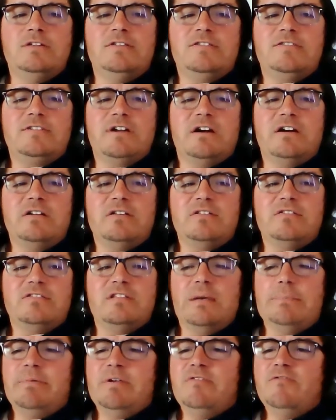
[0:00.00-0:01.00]
starts
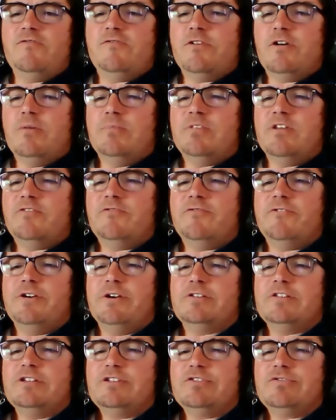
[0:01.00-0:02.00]
stepping from the
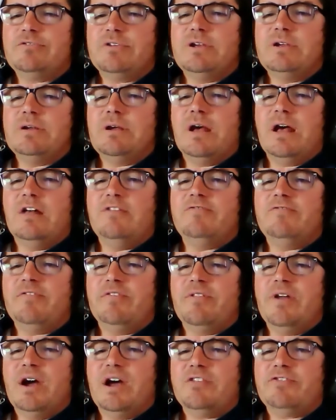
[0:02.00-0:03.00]
first string and
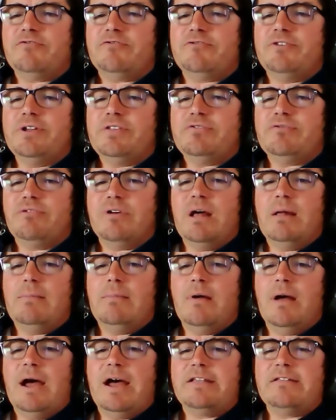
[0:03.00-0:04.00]
at fret
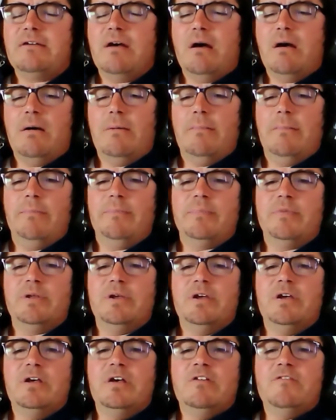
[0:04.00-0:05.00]
12 at home,
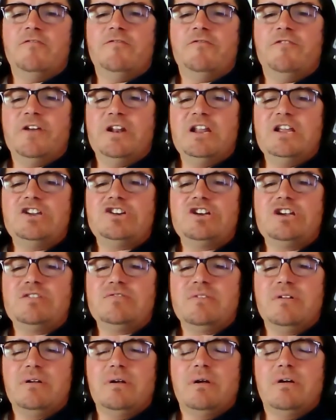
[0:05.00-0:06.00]

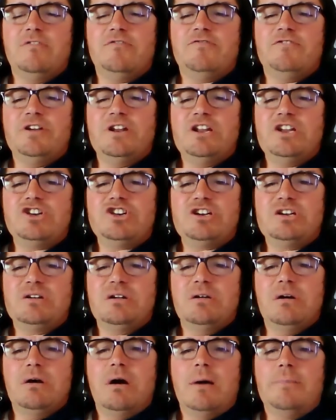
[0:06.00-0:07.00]
finishing
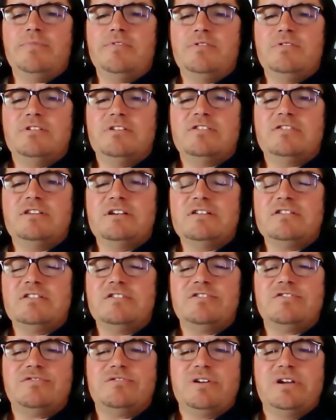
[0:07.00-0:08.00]
up to the 6th
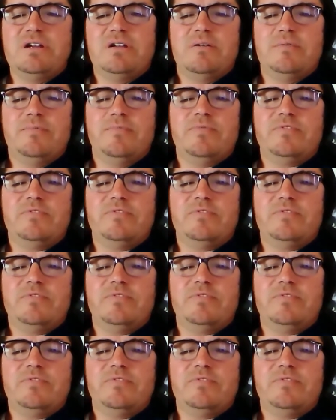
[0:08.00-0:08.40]
string,